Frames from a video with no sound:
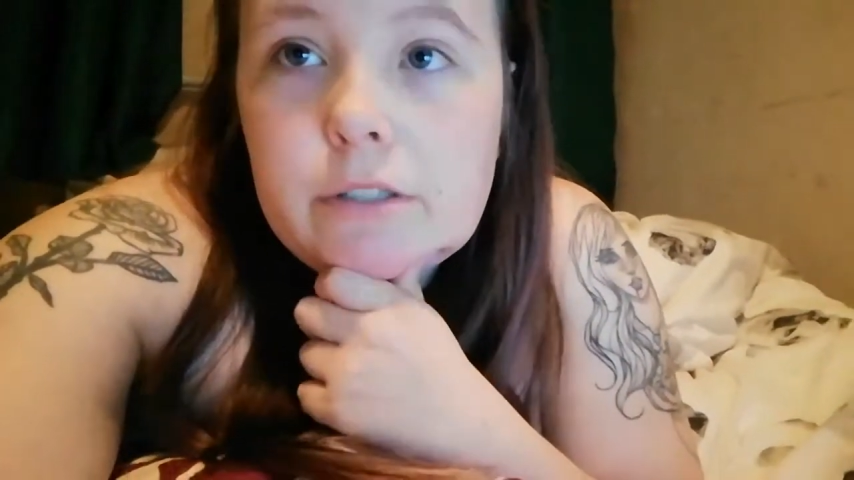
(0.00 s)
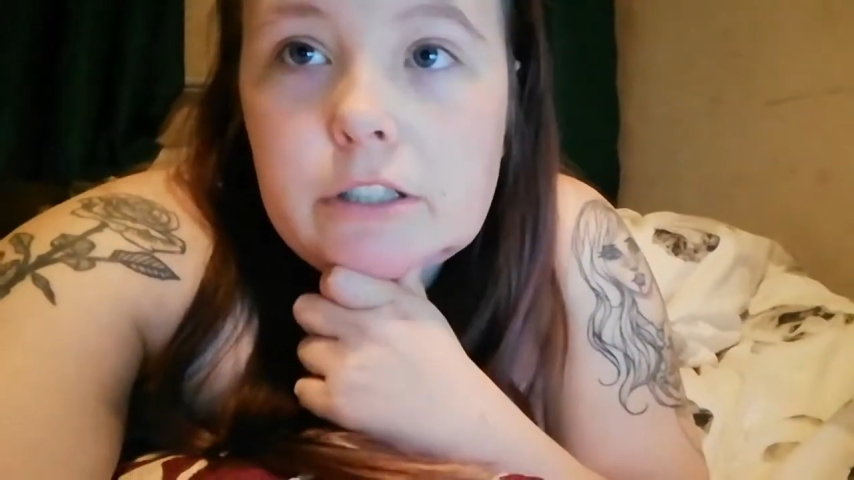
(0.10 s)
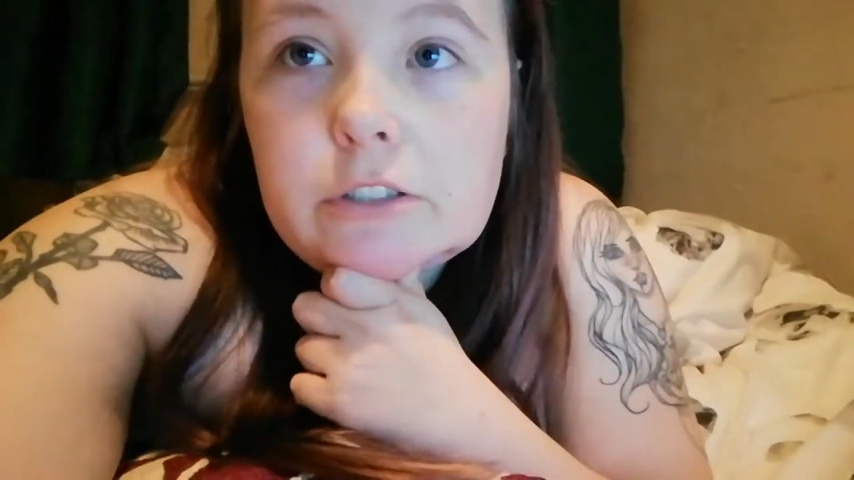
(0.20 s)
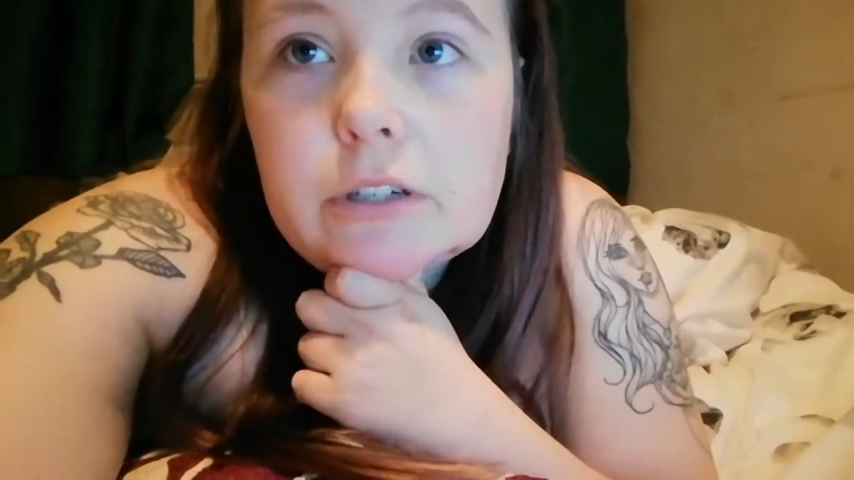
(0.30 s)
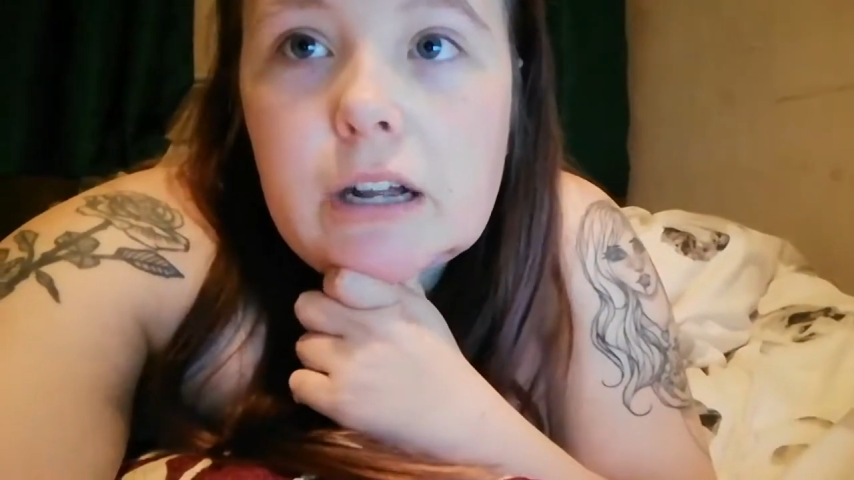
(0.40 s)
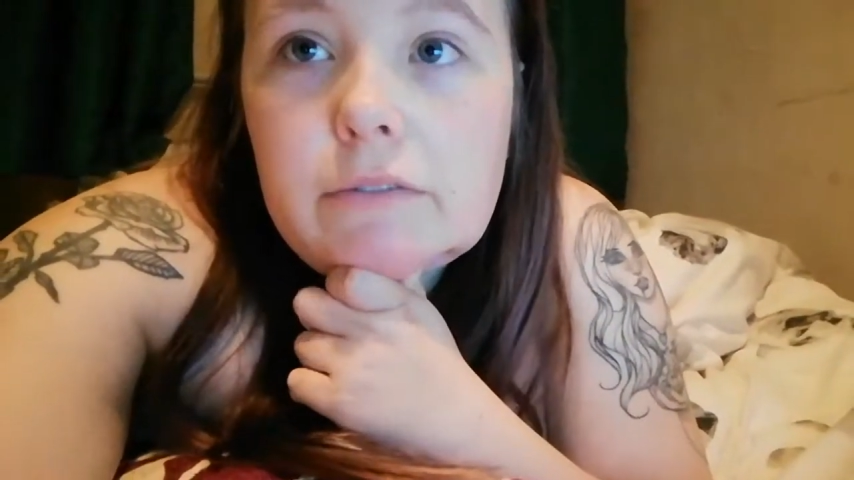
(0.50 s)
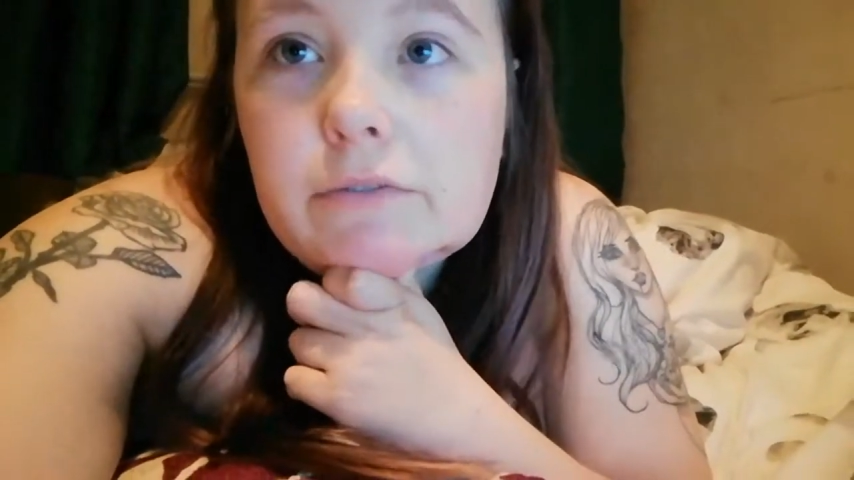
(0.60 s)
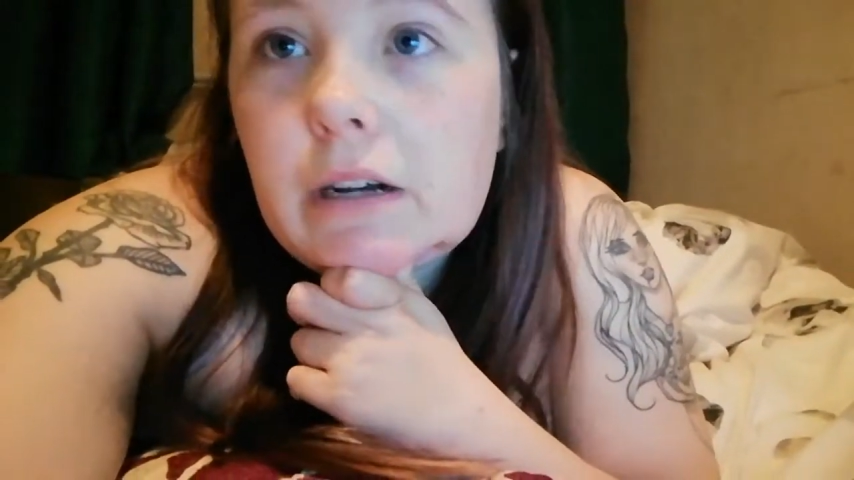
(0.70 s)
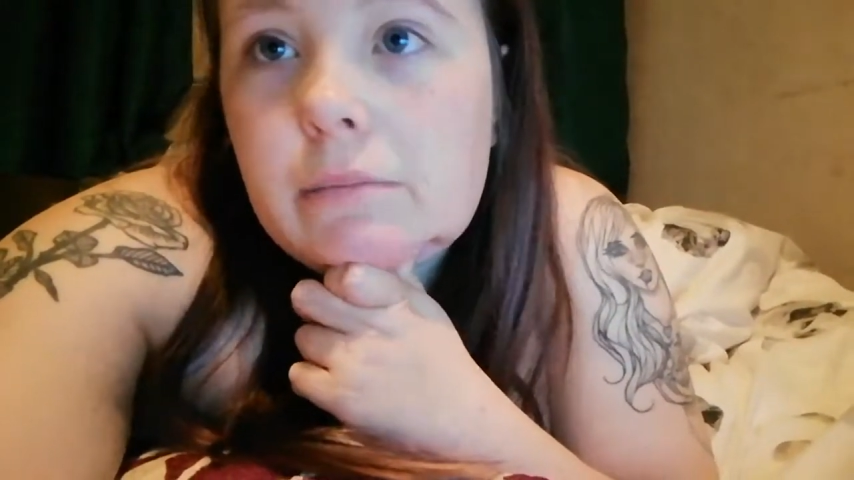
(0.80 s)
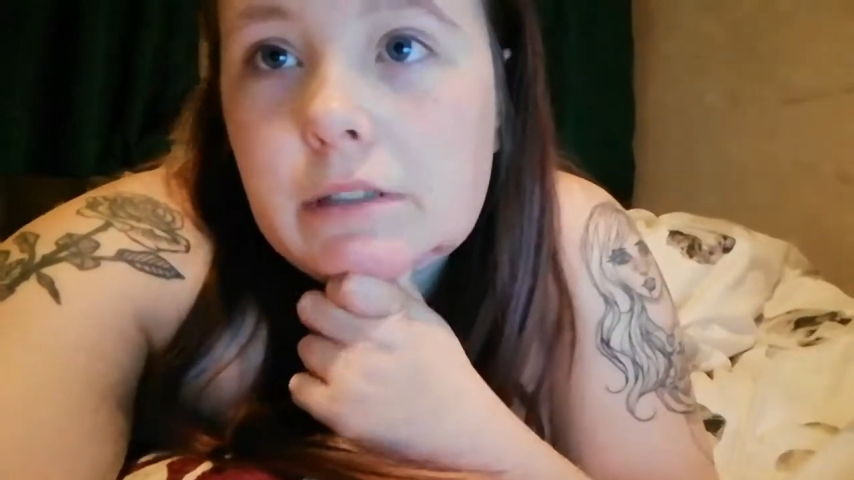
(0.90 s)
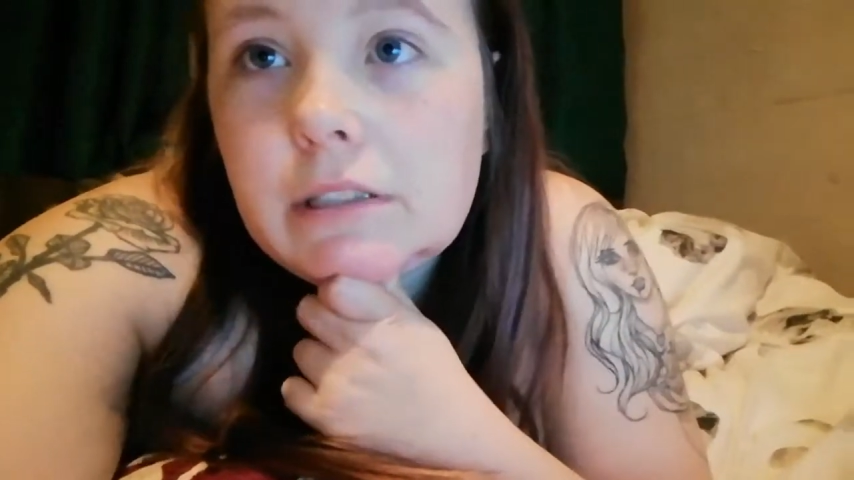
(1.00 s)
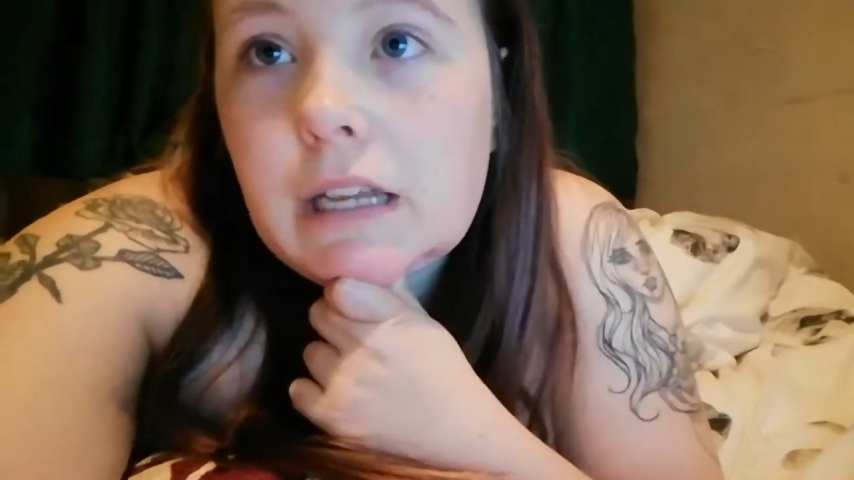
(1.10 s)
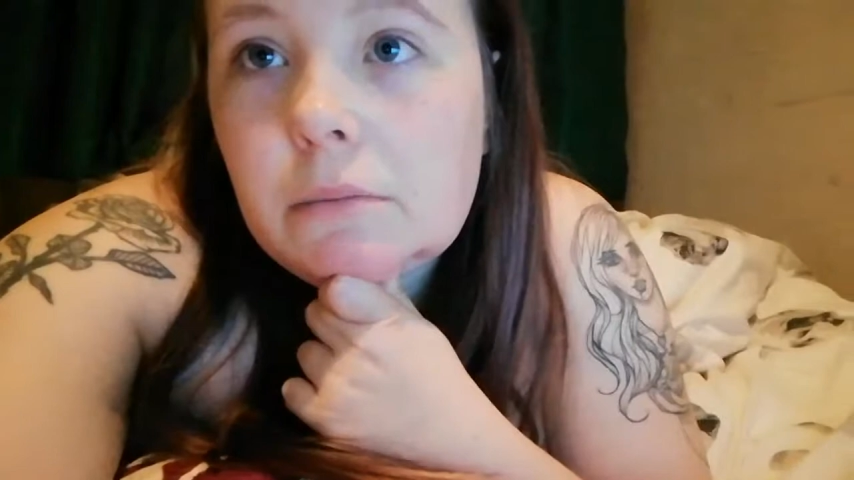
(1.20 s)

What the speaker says: he wants to drive up to